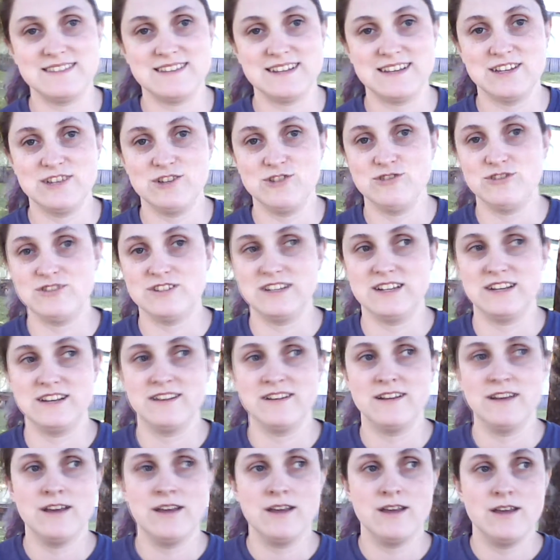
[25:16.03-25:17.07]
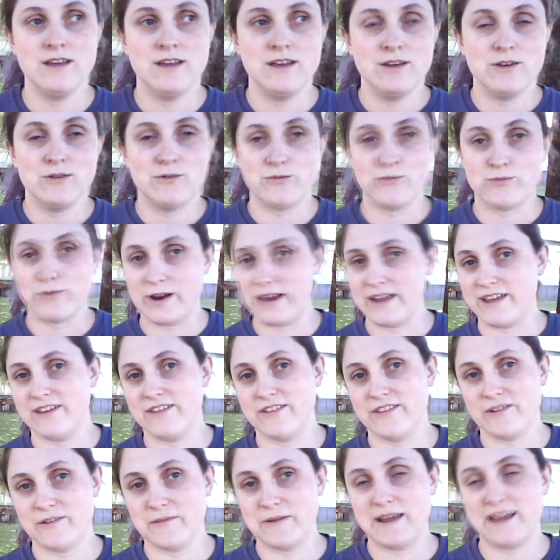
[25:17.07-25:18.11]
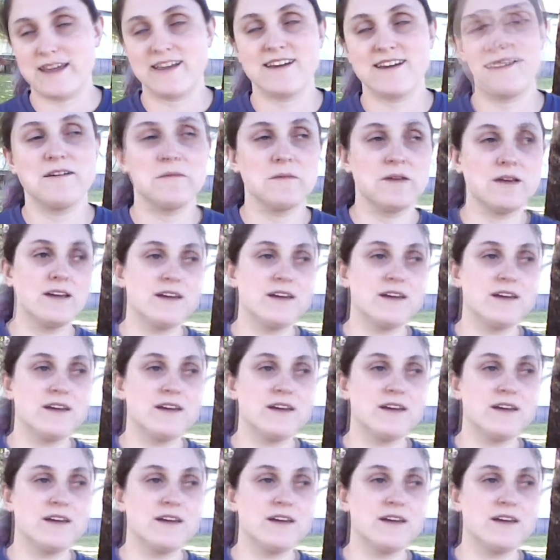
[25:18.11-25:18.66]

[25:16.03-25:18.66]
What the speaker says: thing using regular makeup.